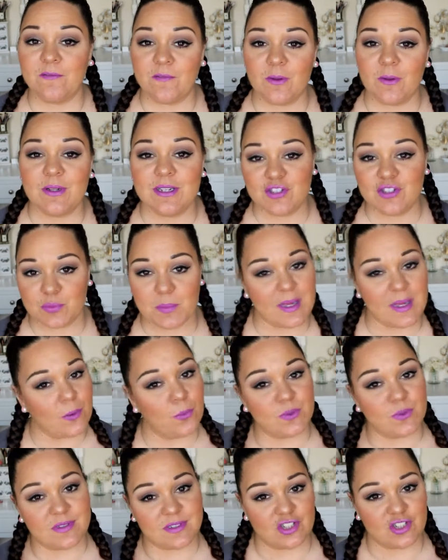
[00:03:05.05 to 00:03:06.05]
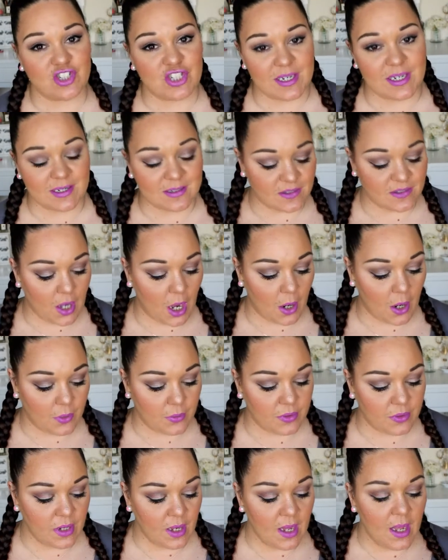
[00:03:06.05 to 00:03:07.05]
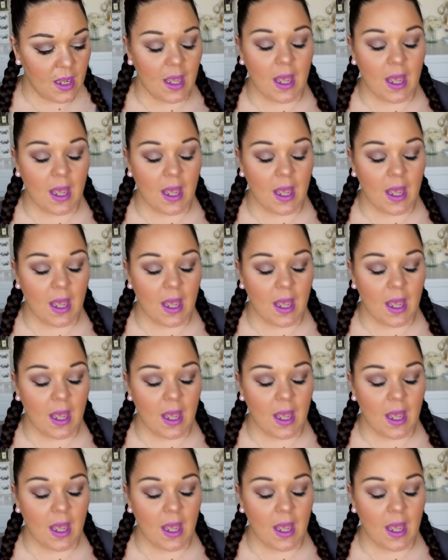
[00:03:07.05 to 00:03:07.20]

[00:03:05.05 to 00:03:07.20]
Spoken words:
Foolish Me was a sheer tone